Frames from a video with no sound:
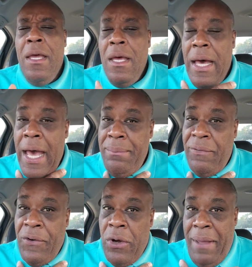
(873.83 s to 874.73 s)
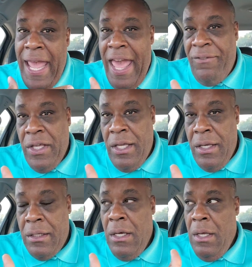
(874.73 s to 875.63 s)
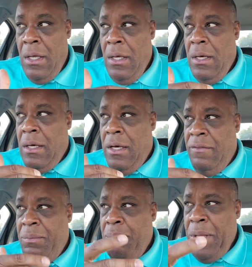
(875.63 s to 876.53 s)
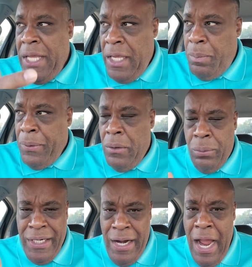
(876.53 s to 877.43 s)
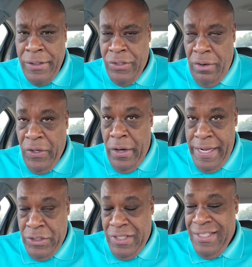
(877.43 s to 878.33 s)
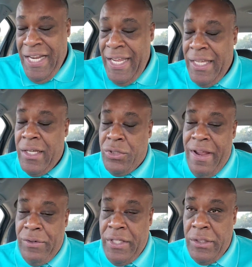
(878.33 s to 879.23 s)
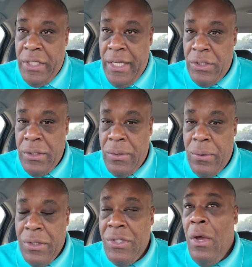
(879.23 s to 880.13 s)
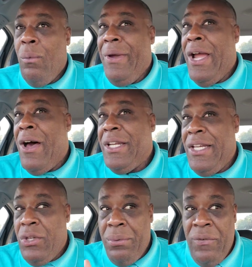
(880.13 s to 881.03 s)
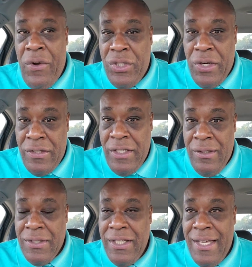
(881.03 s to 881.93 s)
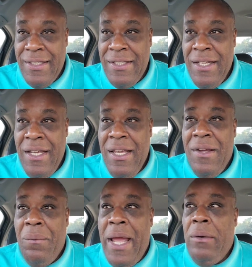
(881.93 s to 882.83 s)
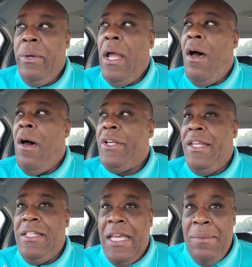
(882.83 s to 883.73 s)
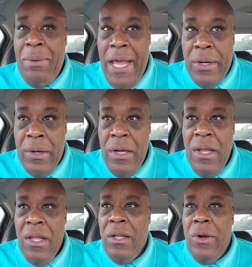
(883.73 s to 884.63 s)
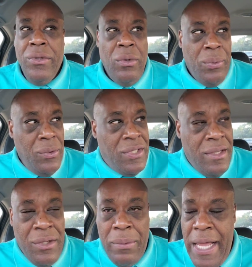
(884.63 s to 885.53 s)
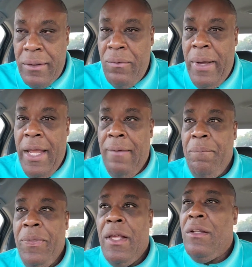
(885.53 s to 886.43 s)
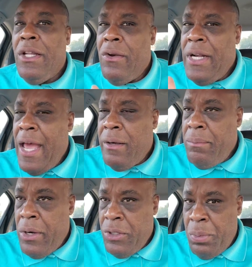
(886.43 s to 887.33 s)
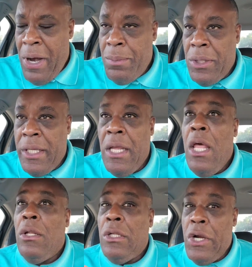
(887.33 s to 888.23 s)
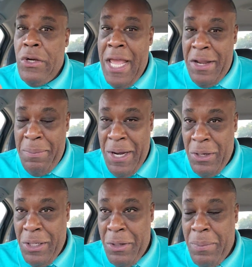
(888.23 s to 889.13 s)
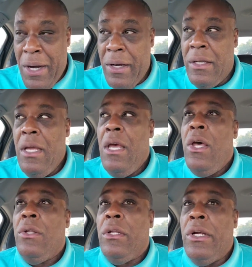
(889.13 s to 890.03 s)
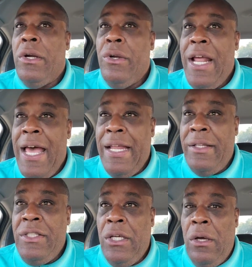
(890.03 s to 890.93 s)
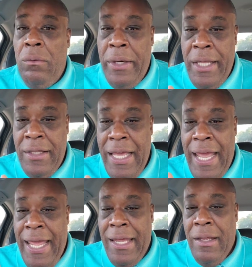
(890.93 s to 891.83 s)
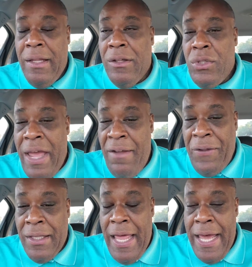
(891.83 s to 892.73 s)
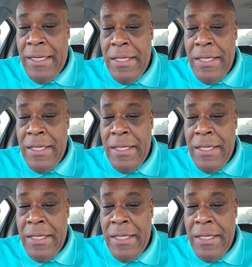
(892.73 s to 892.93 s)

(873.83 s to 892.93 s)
I'm a firm advocate of people, regardless of your age, taking a driver's education course. We all need to refresh our skill sets, right? We all need to get better. Learn the rules of the right of way. Learn how to merge properly. Learn how to parallel park. Learn how to deal with a traffic light.